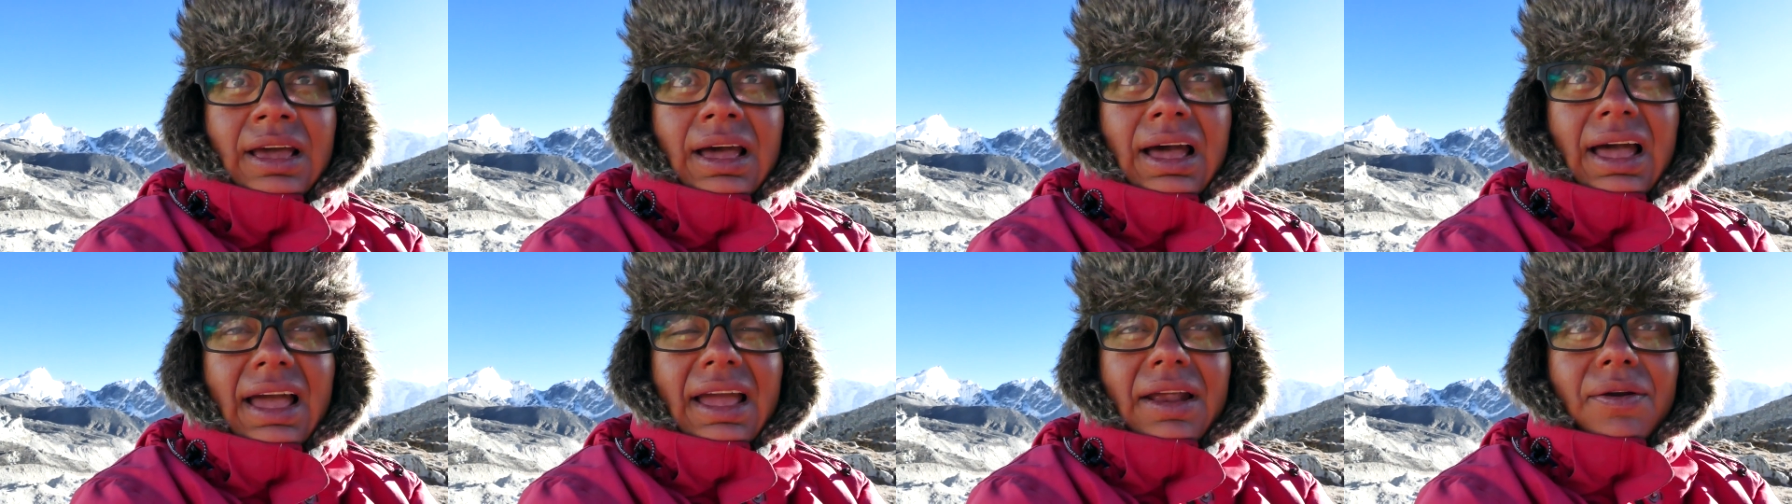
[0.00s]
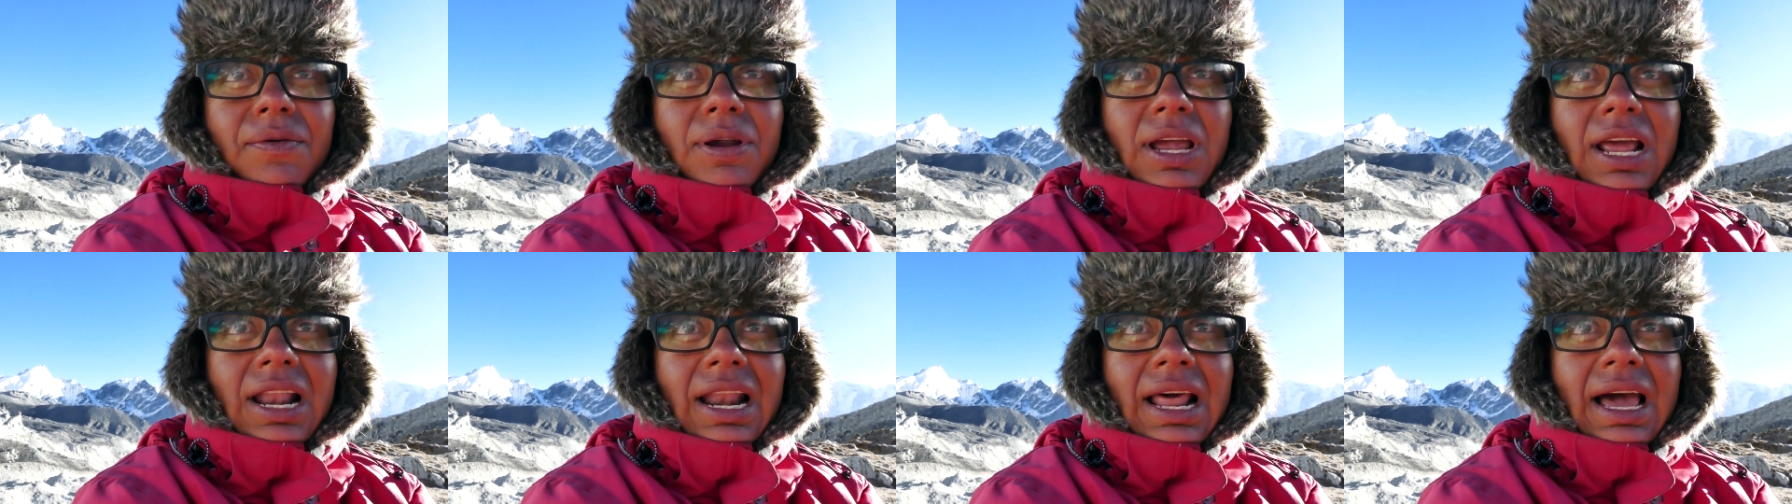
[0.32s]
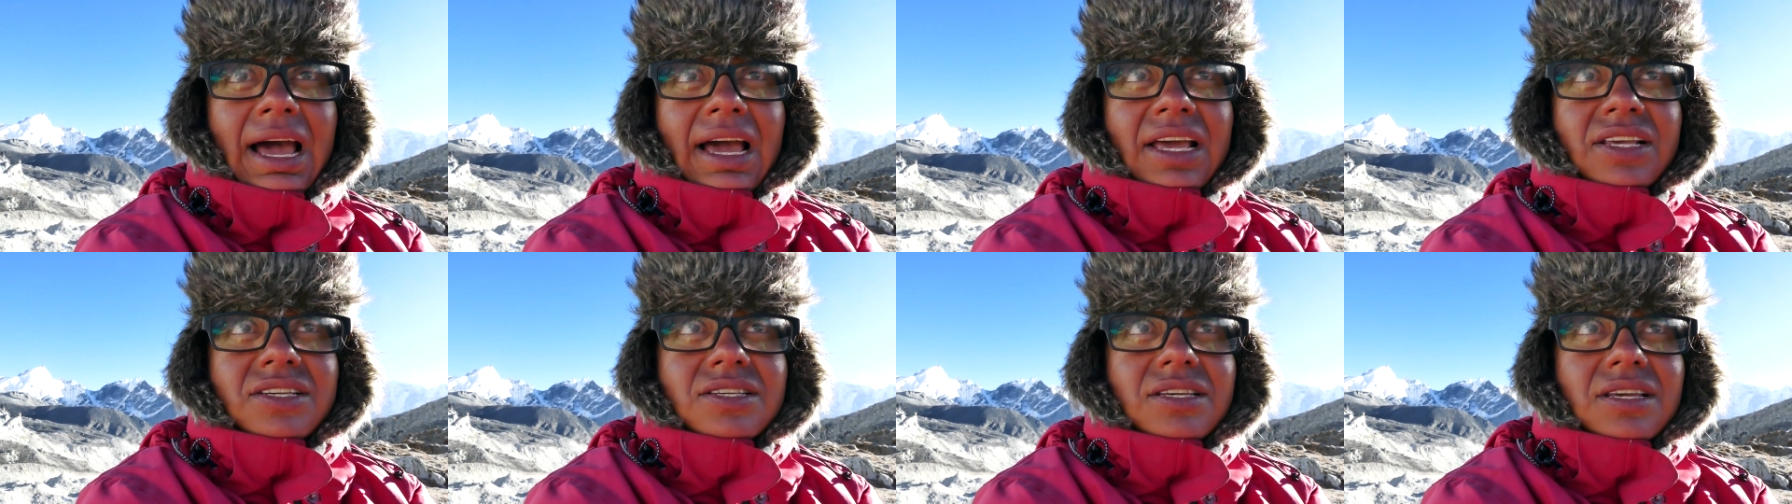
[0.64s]
I
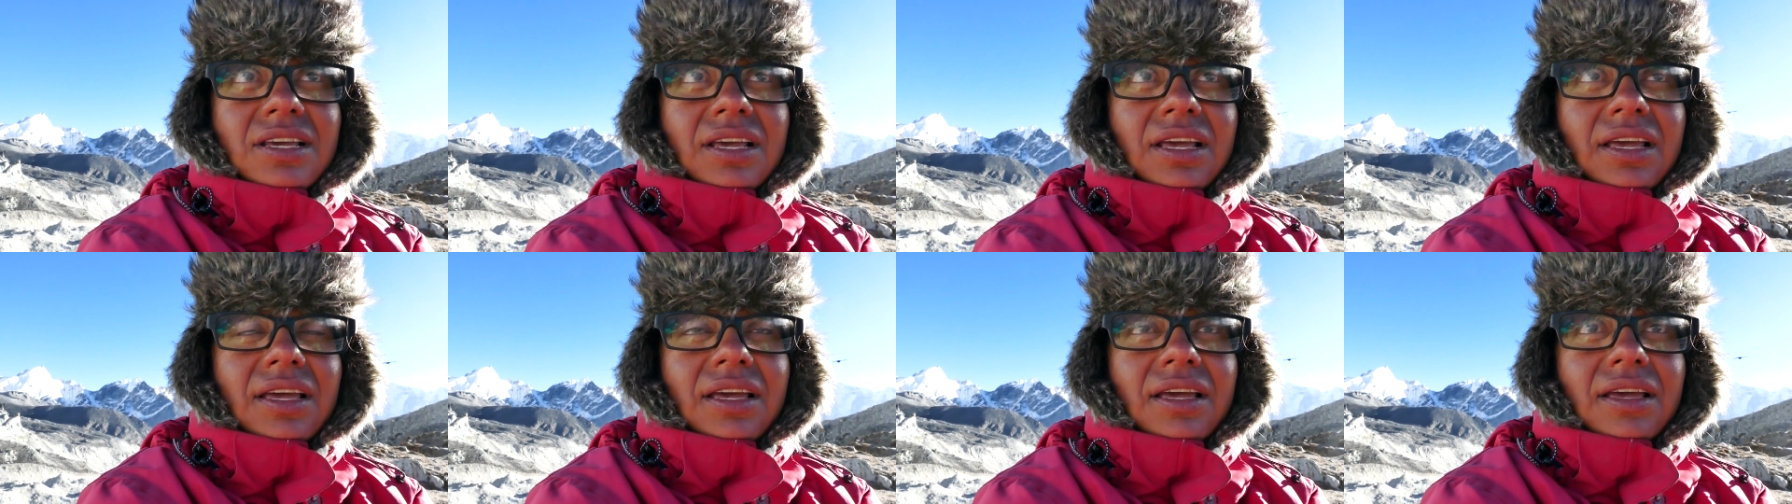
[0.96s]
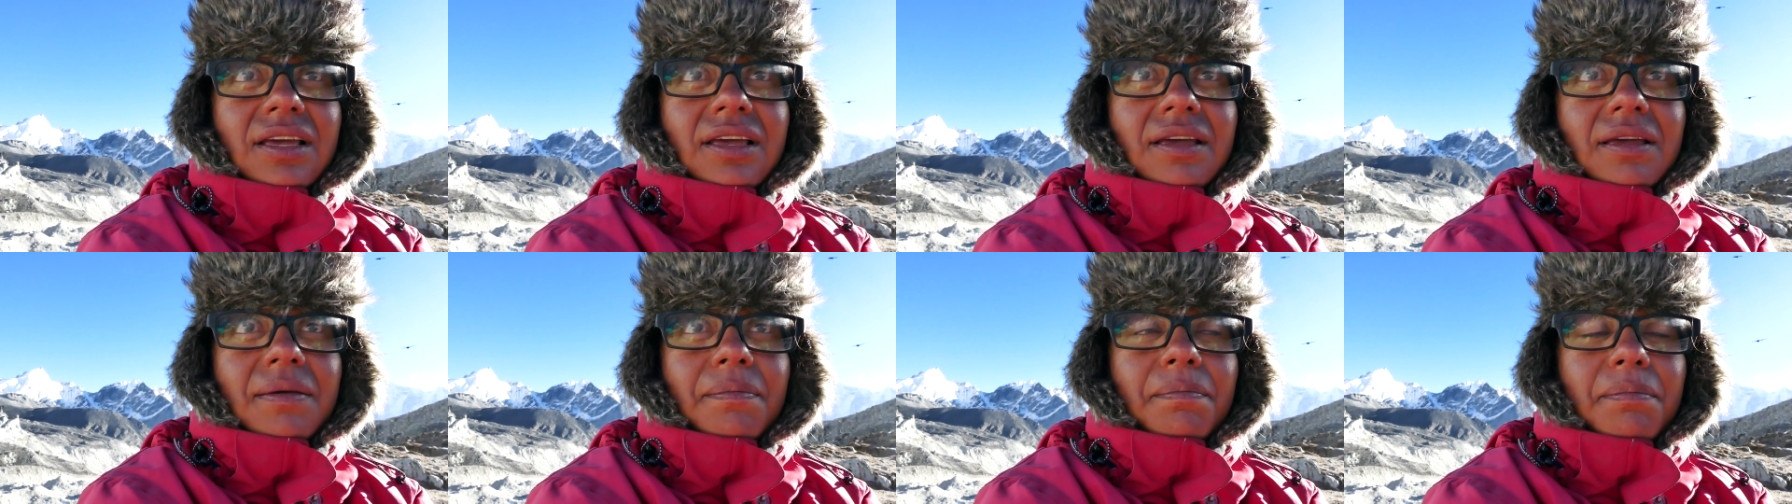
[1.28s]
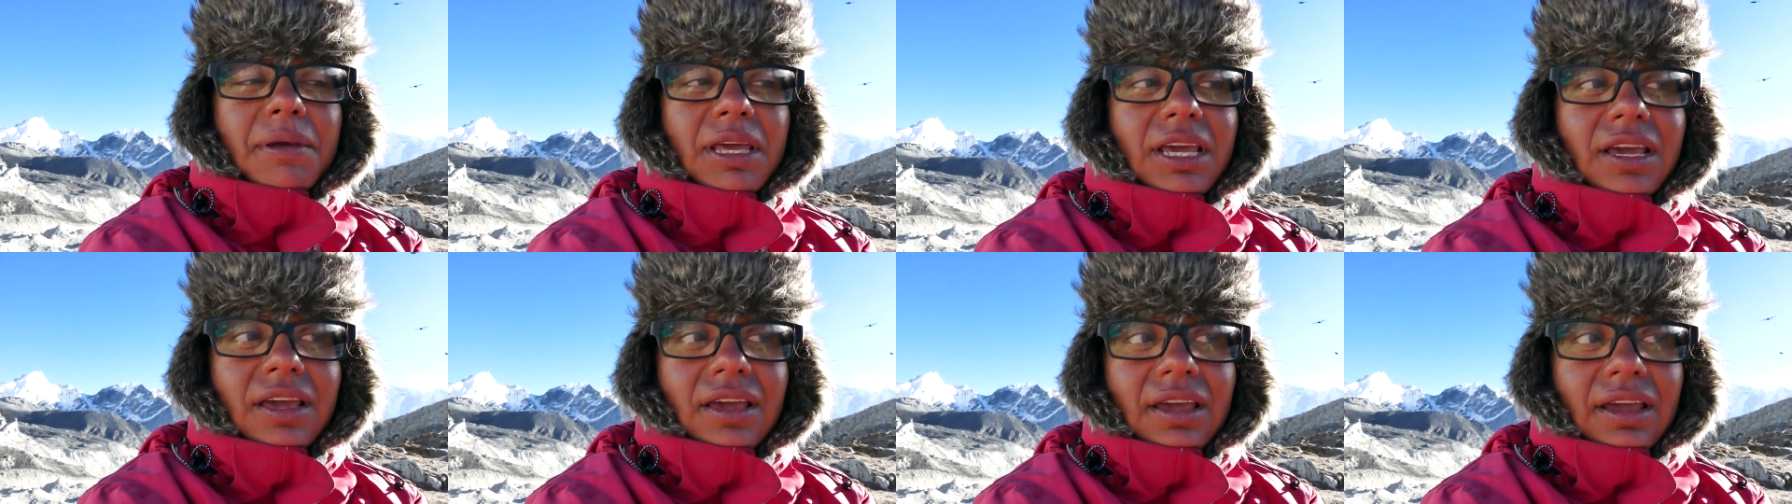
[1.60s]
realize
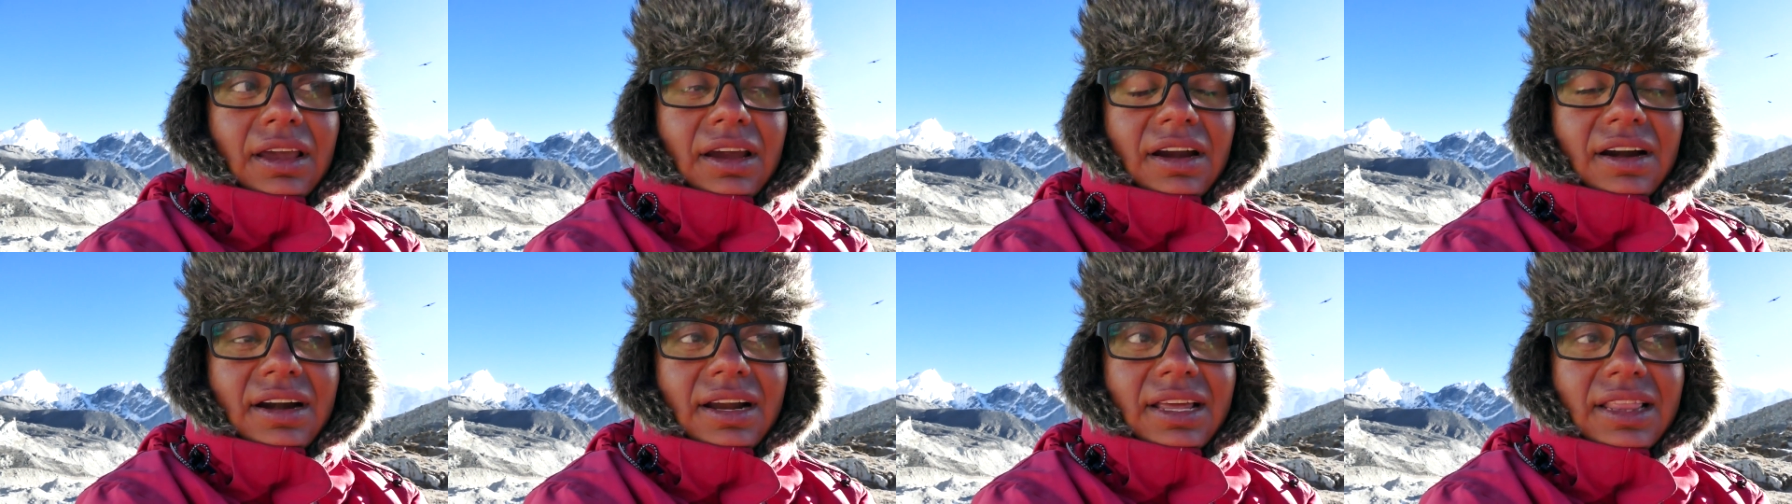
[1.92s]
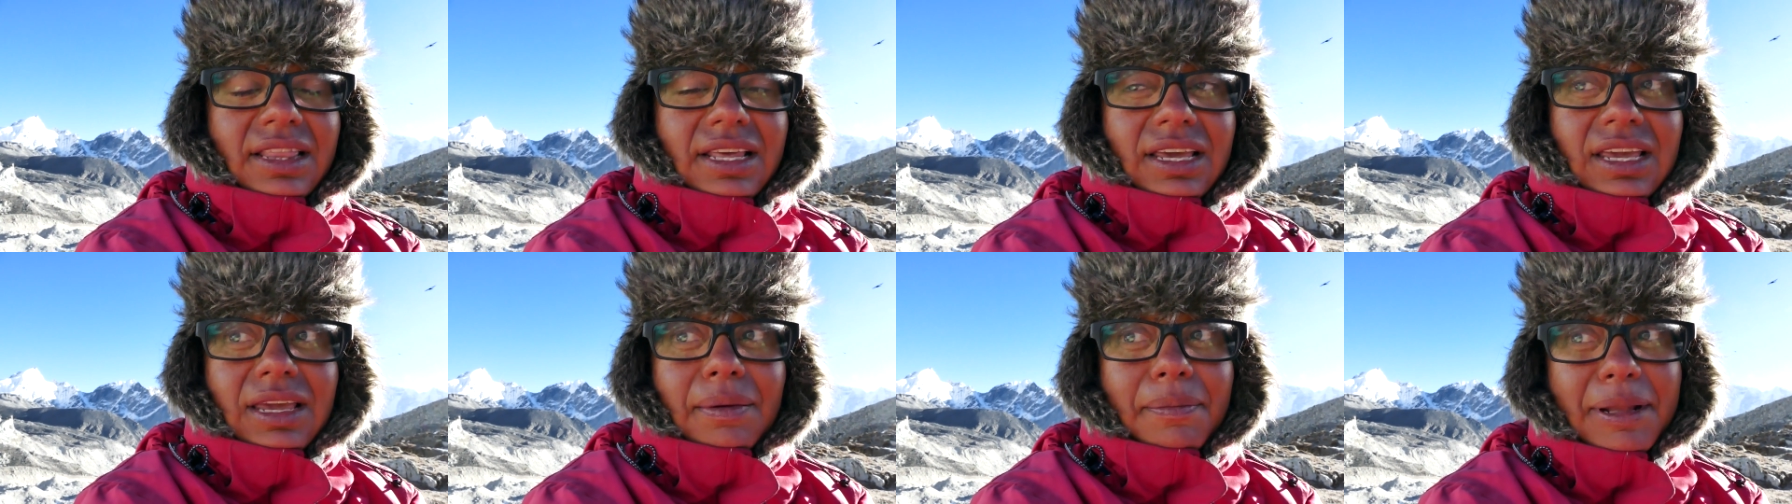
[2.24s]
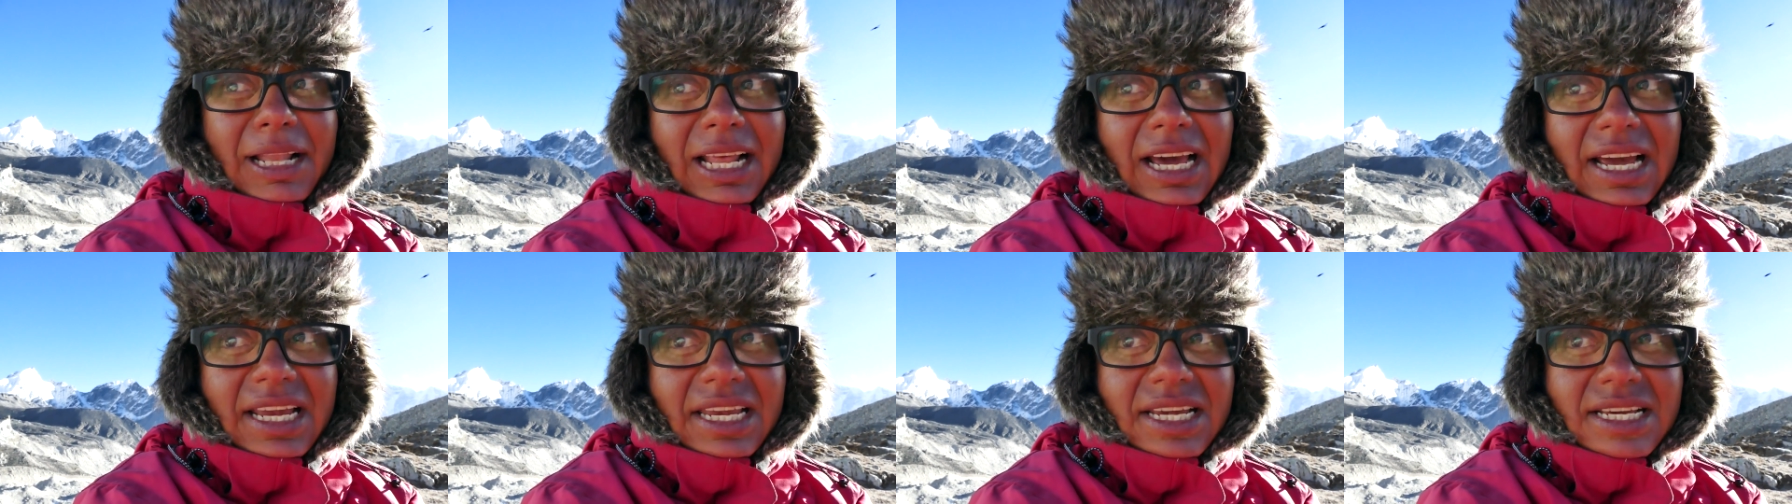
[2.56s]
being here in the
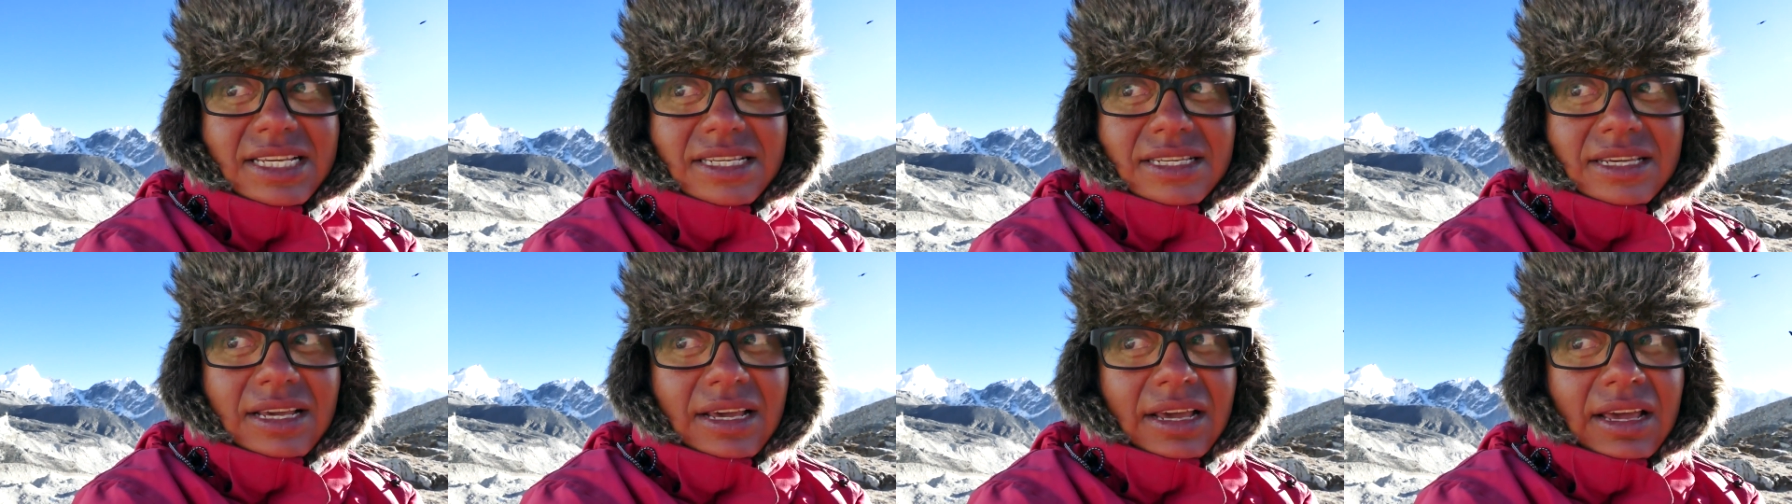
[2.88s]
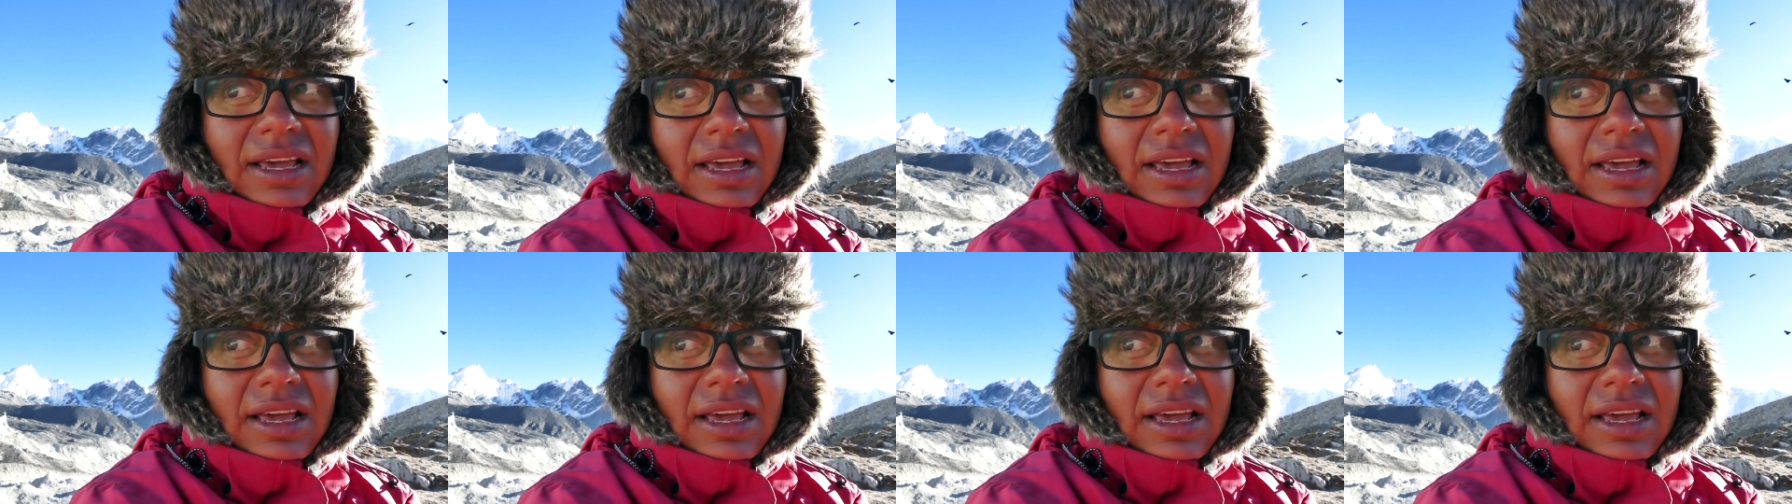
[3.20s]
Himalayas,